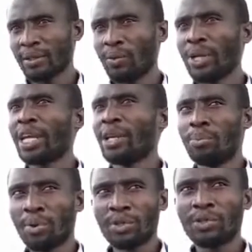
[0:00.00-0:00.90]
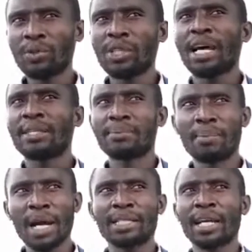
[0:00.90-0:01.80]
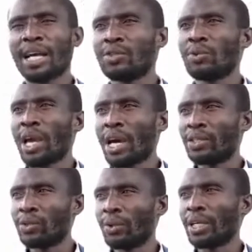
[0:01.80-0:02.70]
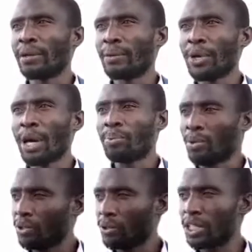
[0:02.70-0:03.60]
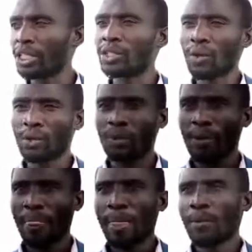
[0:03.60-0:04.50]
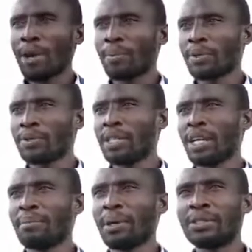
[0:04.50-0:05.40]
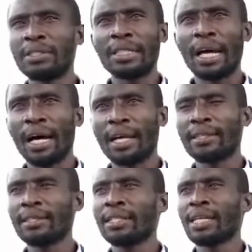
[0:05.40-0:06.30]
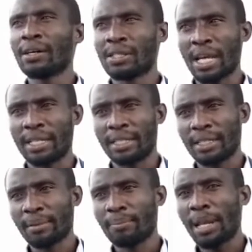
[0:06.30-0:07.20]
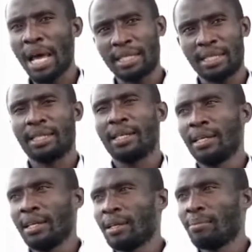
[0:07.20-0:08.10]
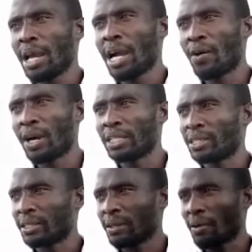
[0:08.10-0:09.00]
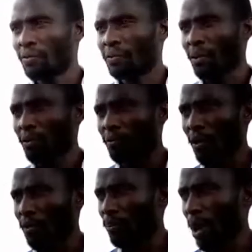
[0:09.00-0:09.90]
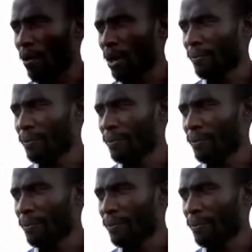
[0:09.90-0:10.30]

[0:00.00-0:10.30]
we can produce as much as we are doing. We are producing total. We are producing about 3,000 plus megawatts of power.